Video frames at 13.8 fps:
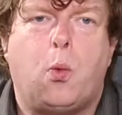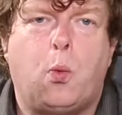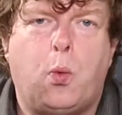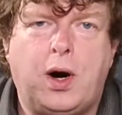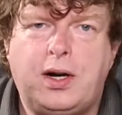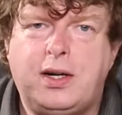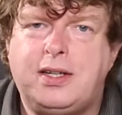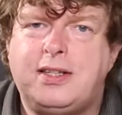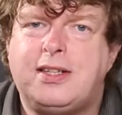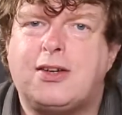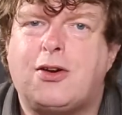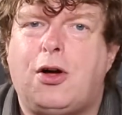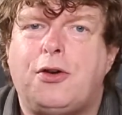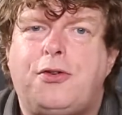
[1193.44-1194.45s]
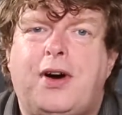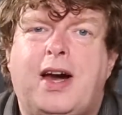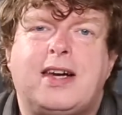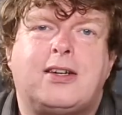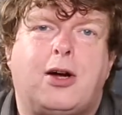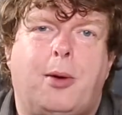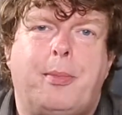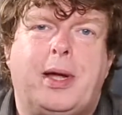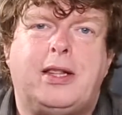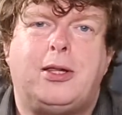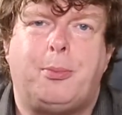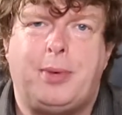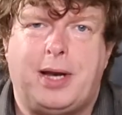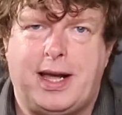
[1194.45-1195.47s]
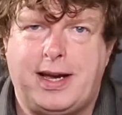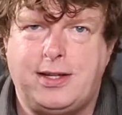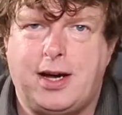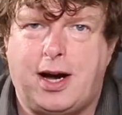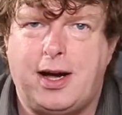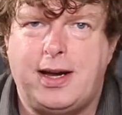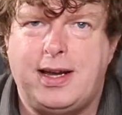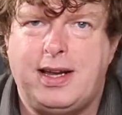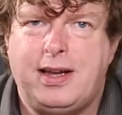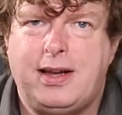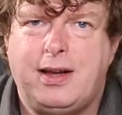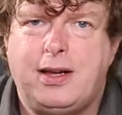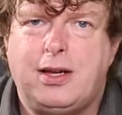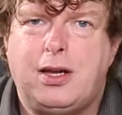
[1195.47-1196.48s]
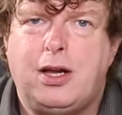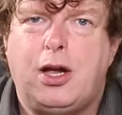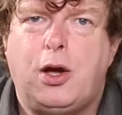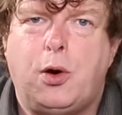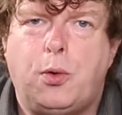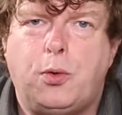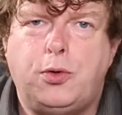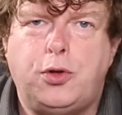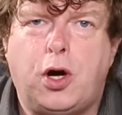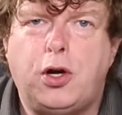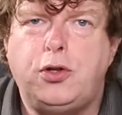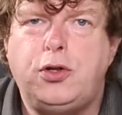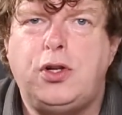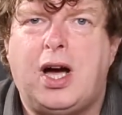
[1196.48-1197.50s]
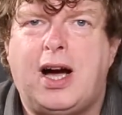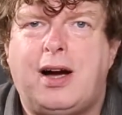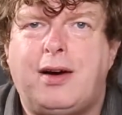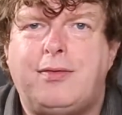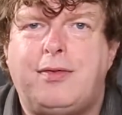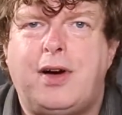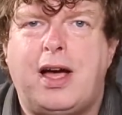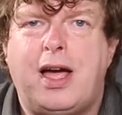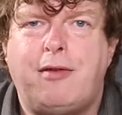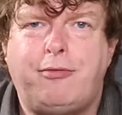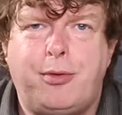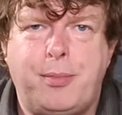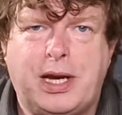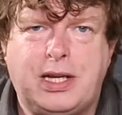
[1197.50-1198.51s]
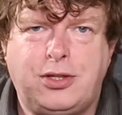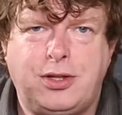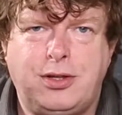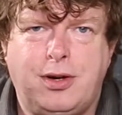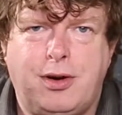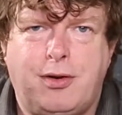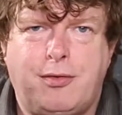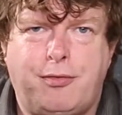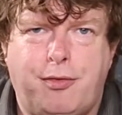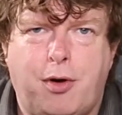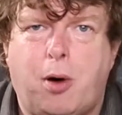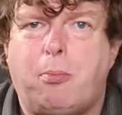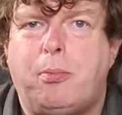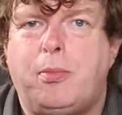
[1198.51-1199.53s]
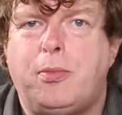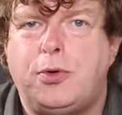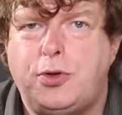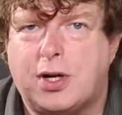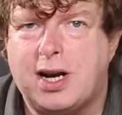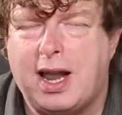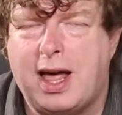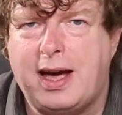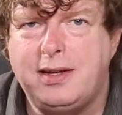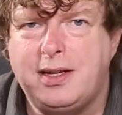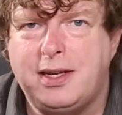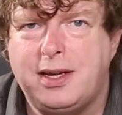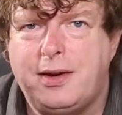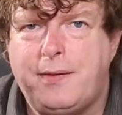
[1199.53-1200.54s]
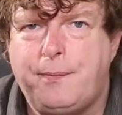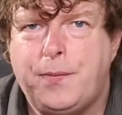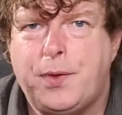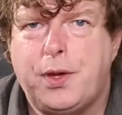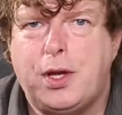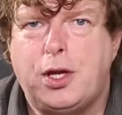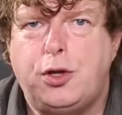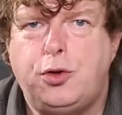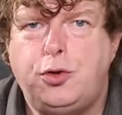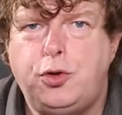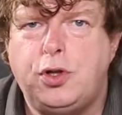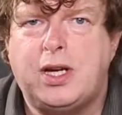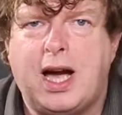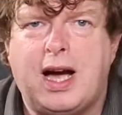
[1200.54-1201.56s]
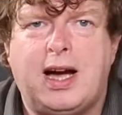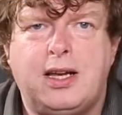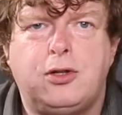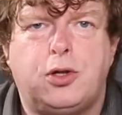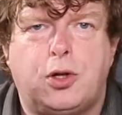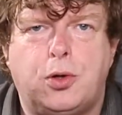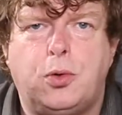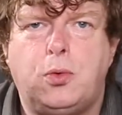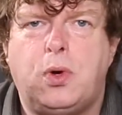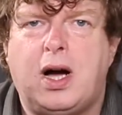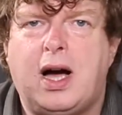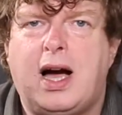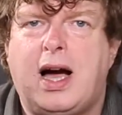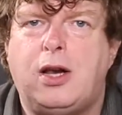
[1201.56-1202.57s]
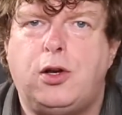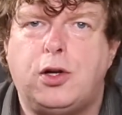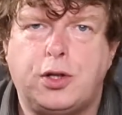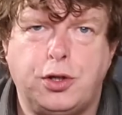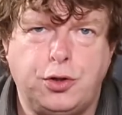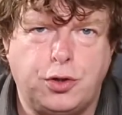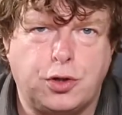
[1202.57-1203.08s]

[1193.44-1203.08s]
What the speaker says: Where does the contract come into play now? Now you have information from your client, you can go look at